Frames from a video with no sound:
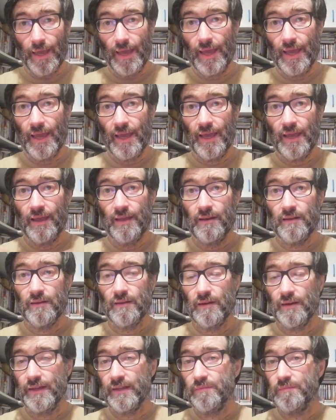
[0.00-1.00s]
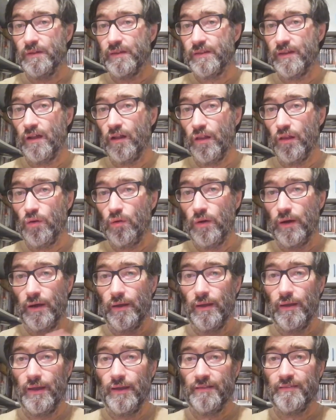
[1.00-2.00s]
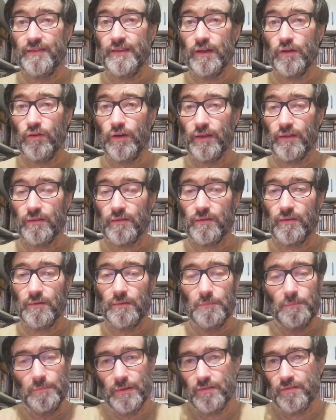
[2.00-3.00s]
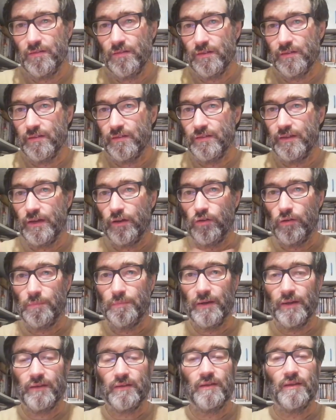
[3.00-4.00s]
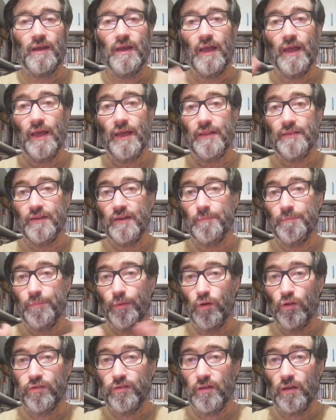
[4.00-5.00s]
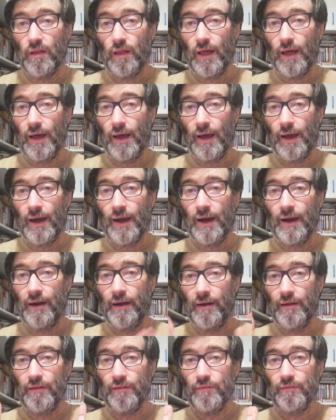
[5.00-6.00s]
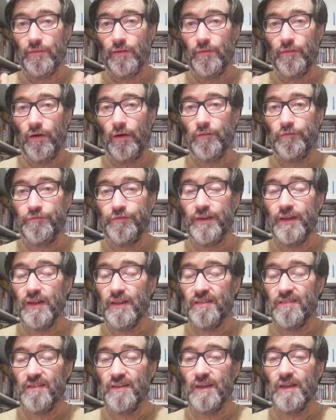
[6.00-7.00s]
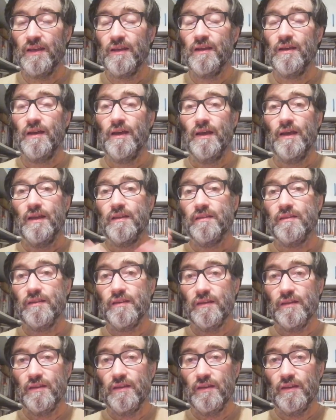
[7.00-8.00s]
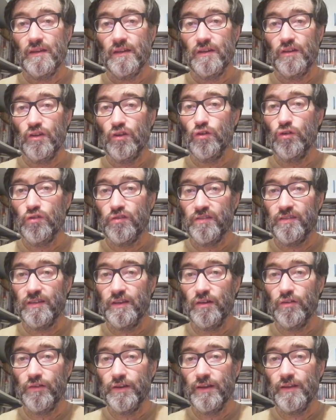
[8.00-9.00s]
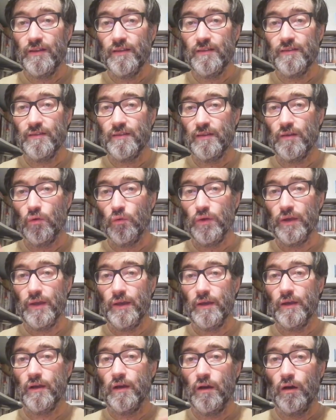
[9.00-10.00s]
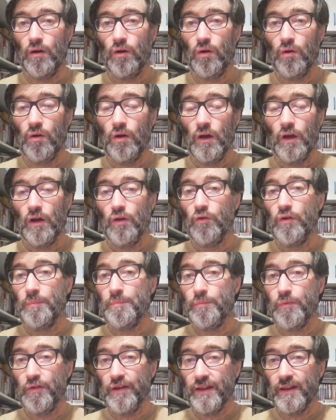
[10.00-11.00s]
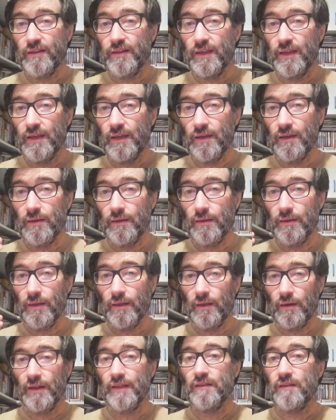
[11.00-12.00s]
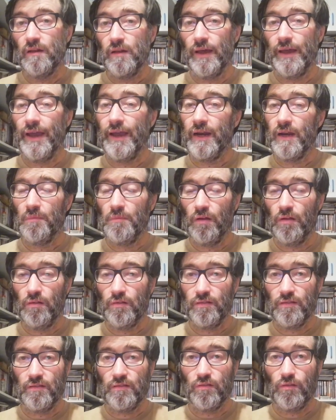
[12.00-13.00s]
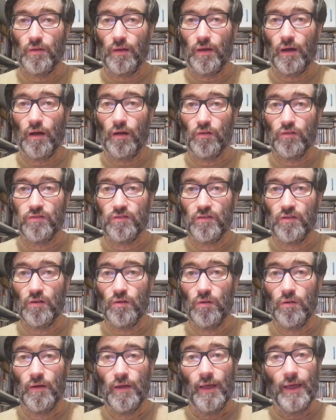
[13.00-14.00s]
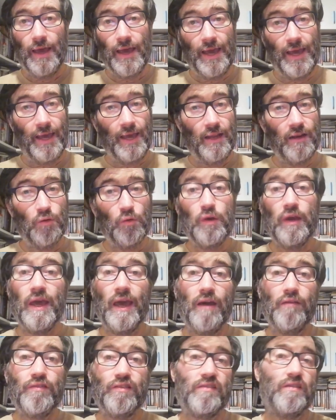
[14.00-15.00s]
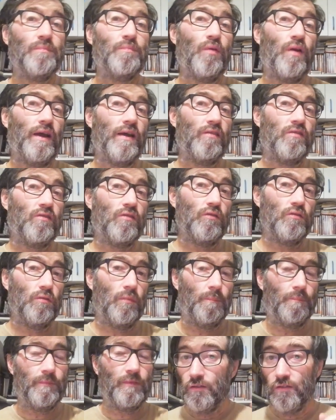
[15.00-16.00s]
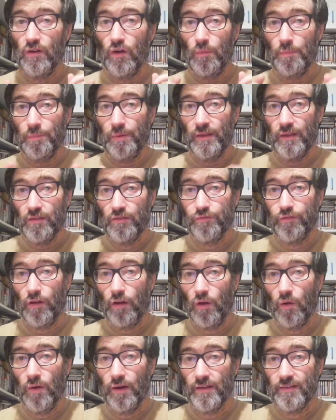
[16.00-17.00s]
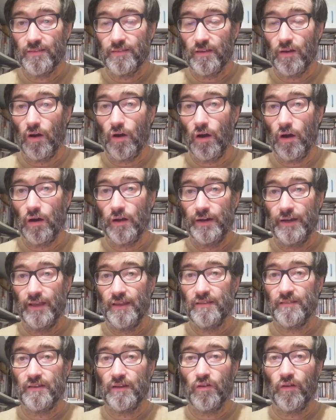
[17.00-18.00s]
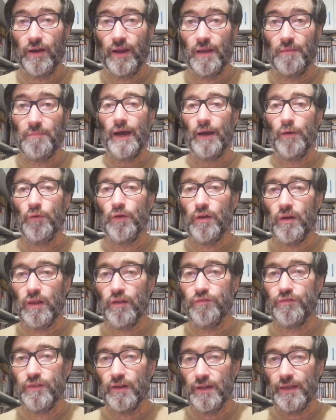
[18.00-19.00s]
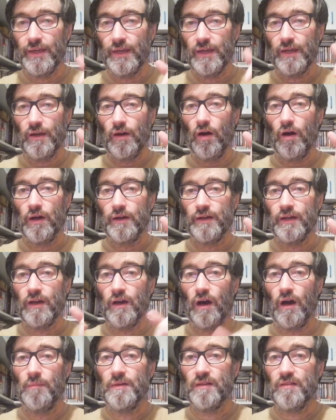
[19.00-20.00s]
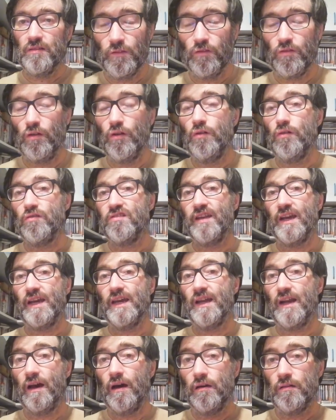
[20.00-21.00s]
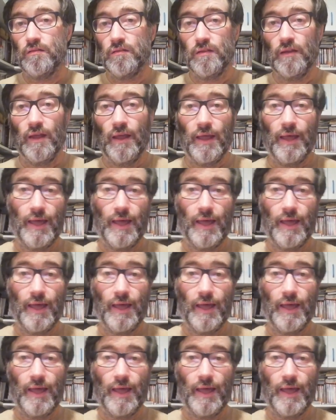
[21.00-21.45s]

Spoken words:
And let me tell you a secret. It's not a secret, but the Apostle are finishing the new series. We go reprinting little animals also, and we have a surprise too. So please follow us on Instagram. I will leave the link on the comments, so check it out.